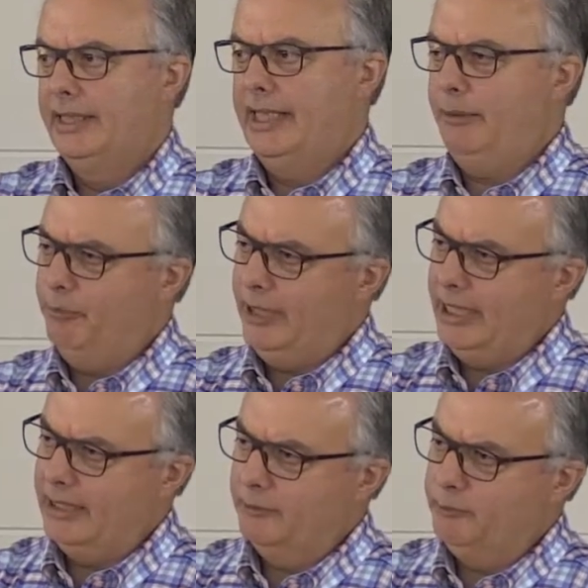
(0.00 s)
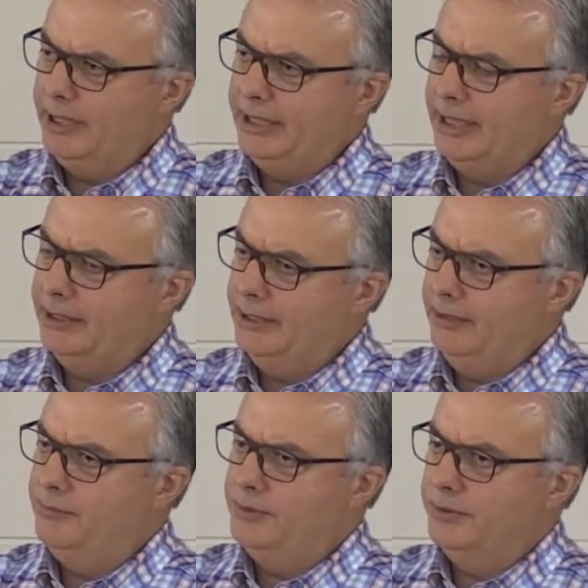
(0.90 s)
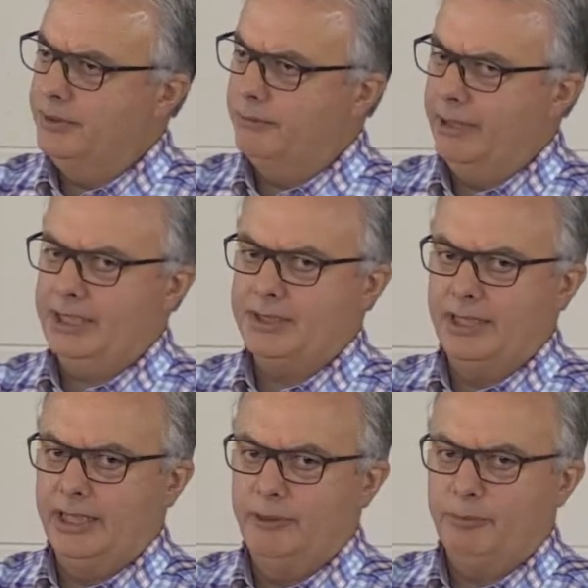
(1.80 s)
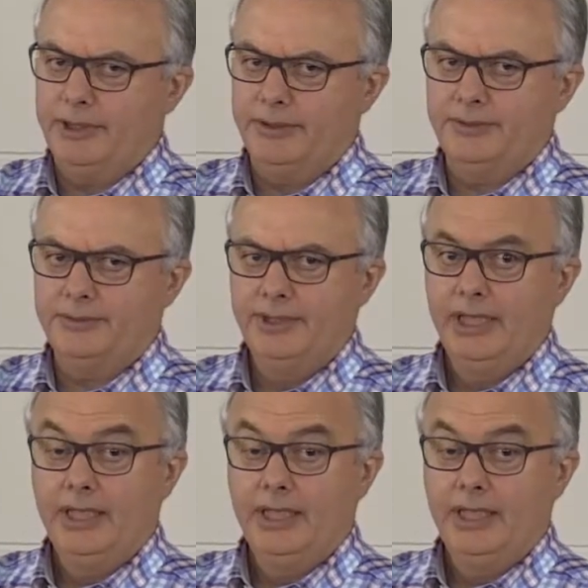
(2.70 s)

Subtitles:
that part of the being that gives you direction and impetus.